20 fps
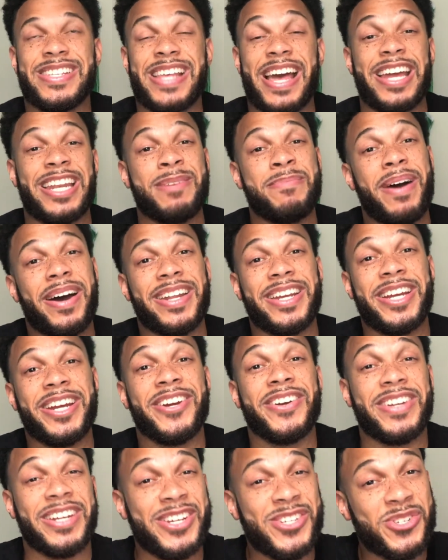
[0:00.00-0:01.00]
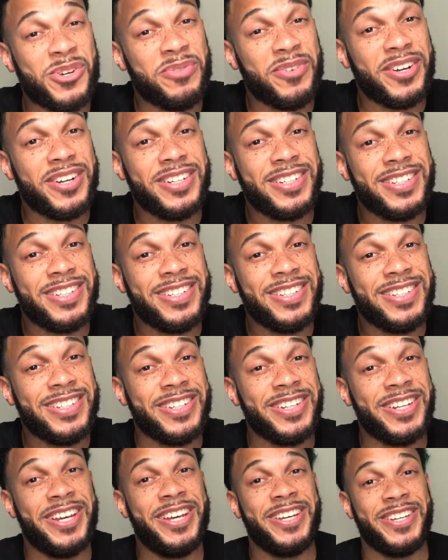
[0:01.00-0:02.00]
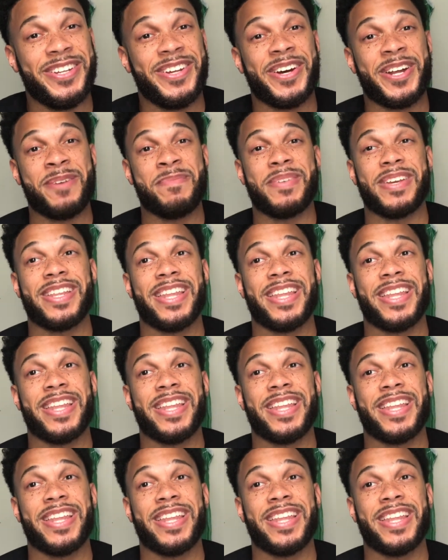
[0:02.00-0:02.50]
anybody here an introvert? You know what I mean?